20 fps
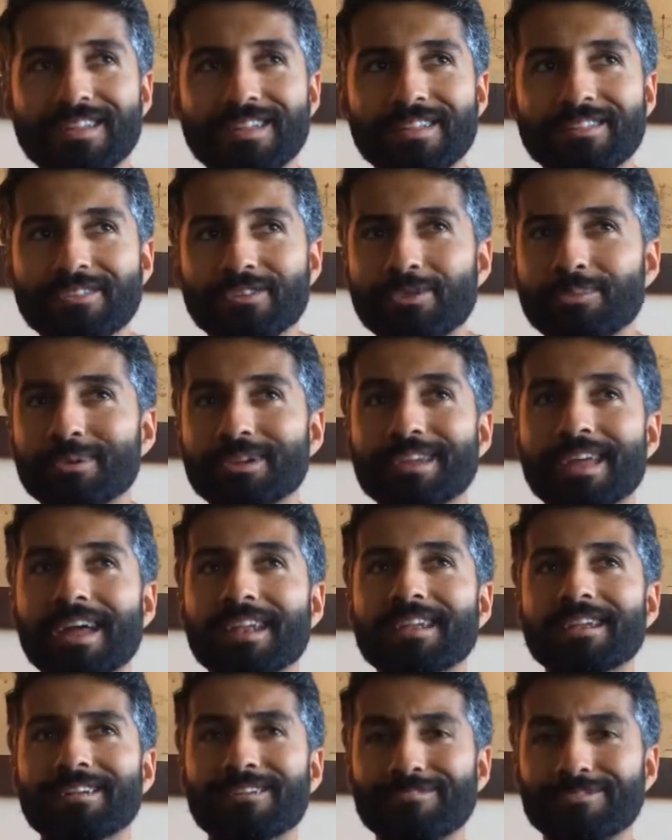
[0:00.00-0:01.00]
That's the
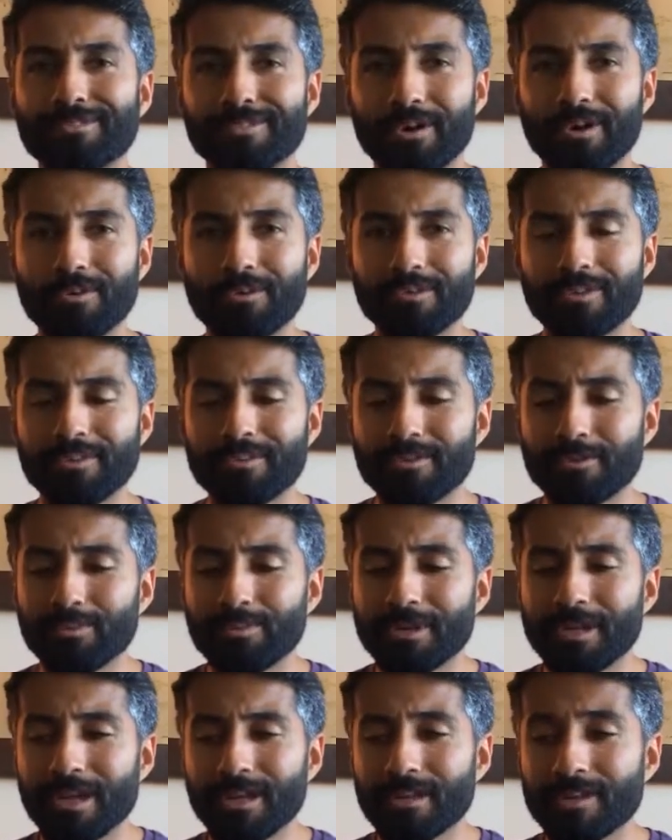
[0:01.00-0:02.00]
beginning of growth. It's the
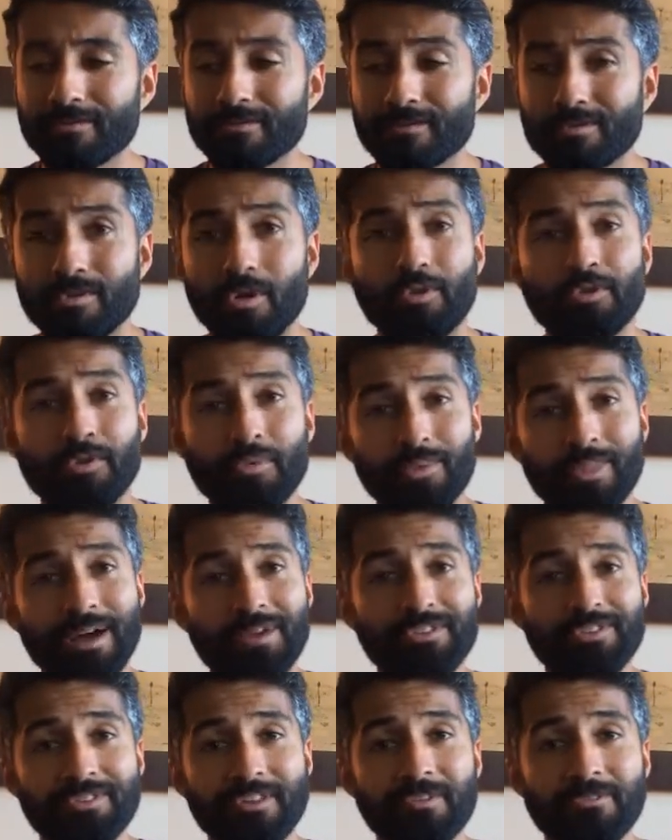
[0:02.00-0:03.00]
beginning of growth
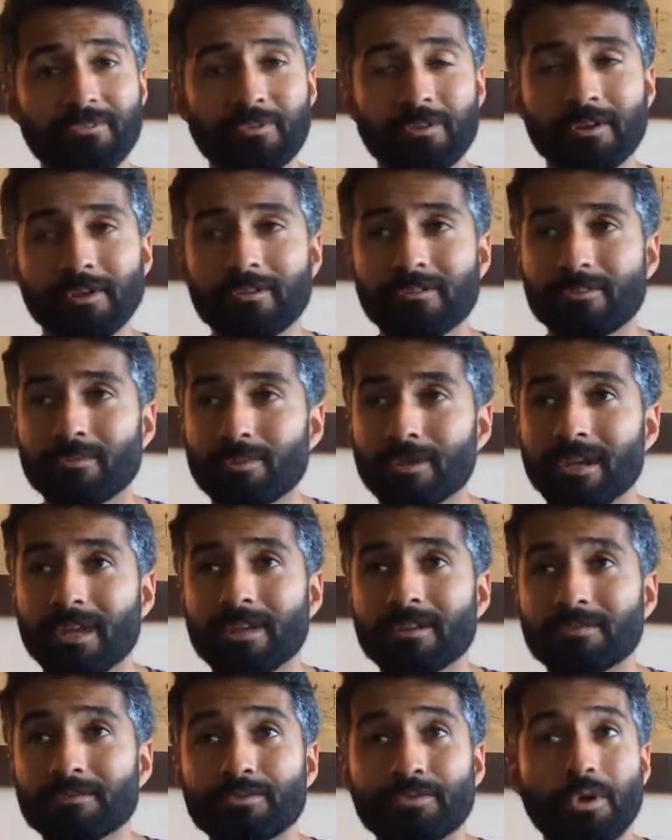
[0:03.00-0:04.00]
without suffering. It's the
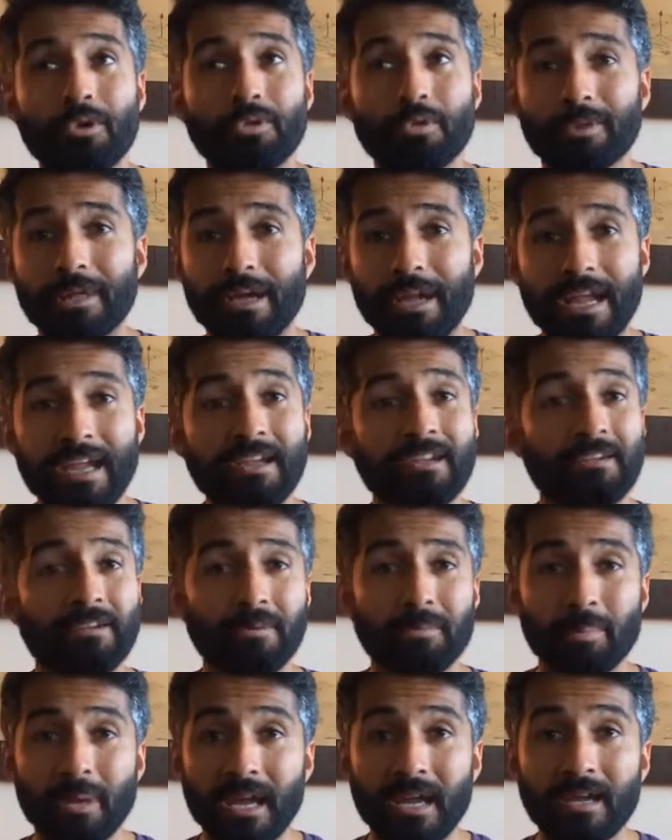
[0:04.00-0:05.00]
beginning of growth without anger
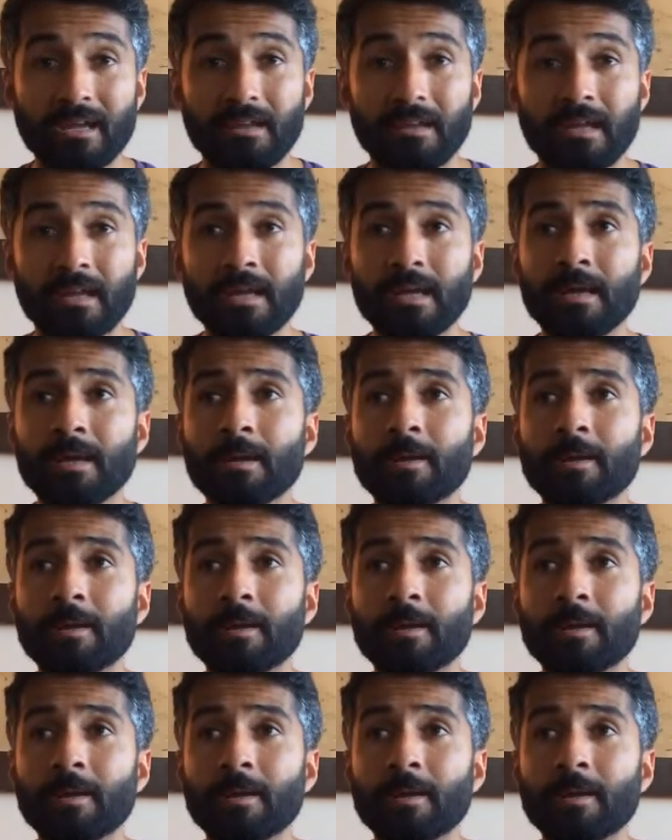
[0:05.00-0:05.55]
and pain.